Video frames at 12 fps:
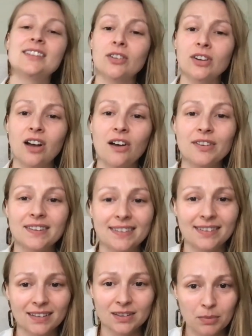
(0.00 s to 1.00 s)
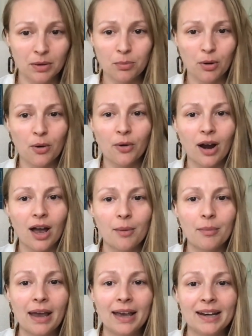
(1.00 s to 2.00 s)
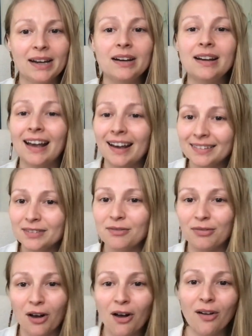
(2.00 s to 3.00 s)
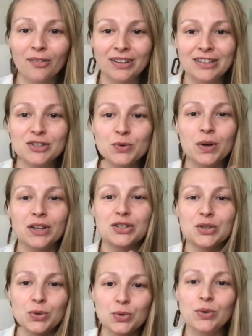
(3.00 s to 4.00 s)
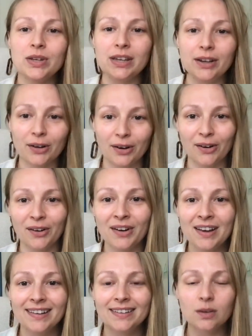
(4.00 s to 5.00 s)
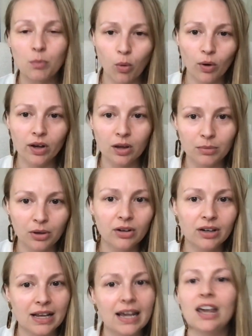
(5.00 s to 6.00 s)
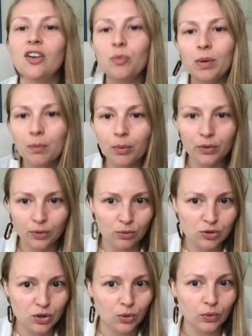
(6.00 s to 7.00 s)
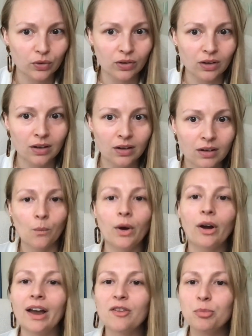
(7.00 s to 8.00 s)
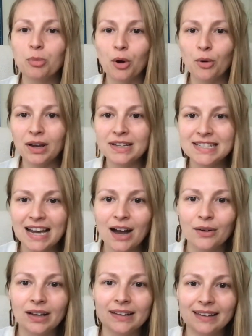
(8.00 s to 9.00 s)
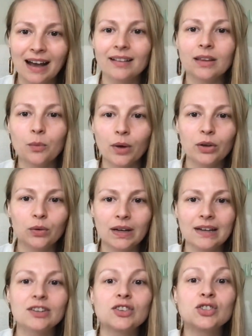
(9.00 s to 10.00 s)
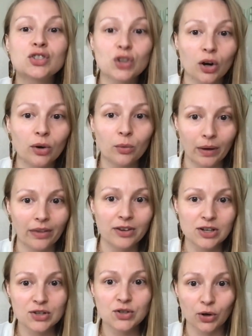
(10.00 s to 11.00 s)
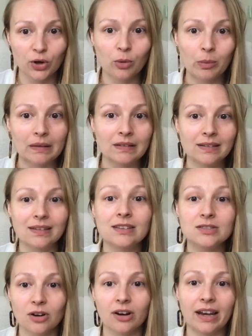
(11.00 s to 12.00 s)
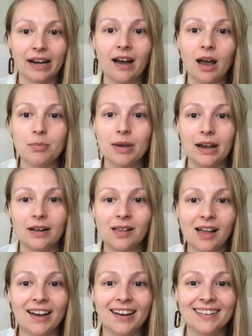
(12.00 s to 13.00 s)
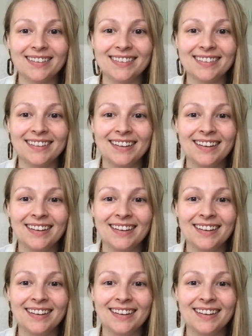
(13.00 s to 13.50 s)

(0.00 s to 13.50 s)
started off as a 6-month program, and it has evolved into a 2-year support community if people so choose, where I've broken down exactly what you need to start with to start your business and start getting high-paying clients.